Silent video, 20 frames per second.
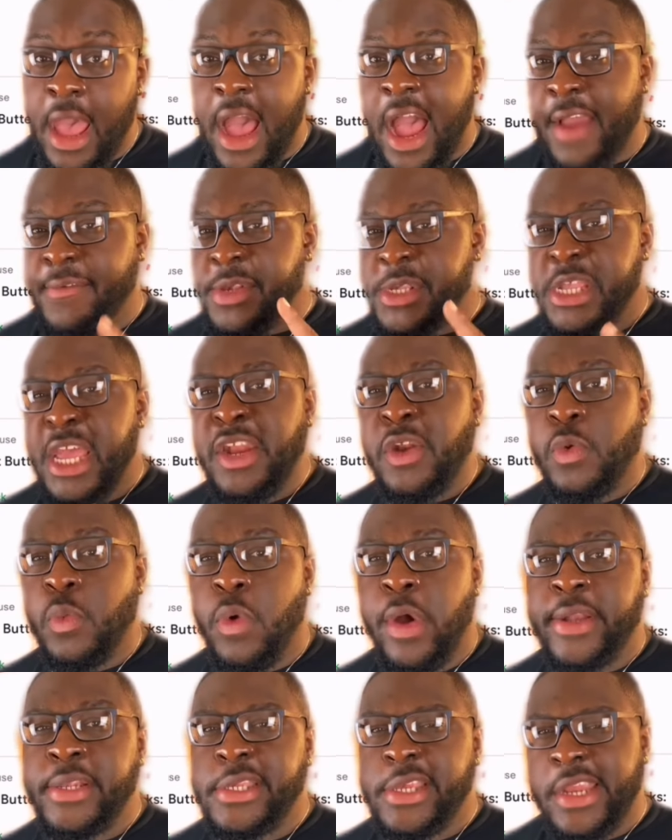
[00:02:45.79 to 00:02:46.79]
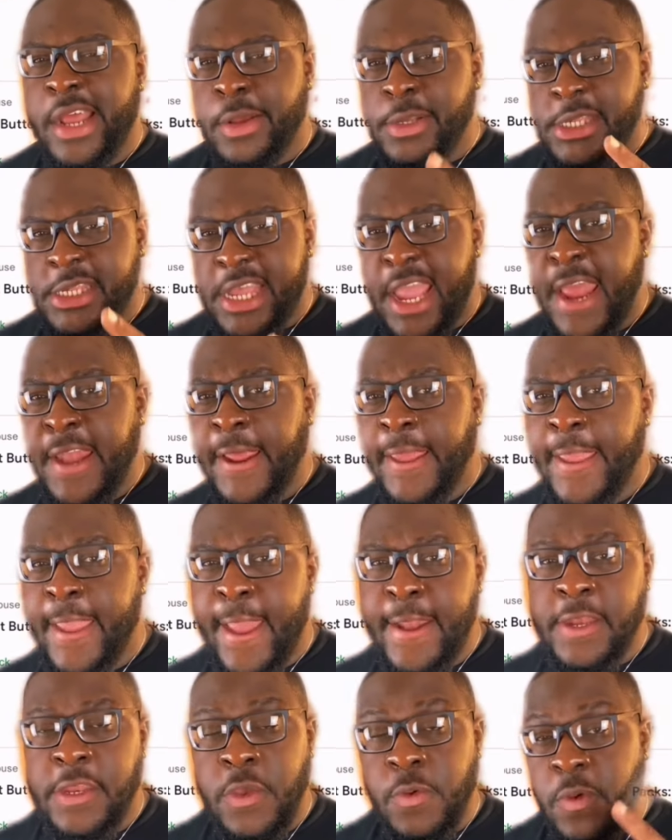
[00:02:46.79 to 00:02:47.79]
I've said it once and I'll say it again,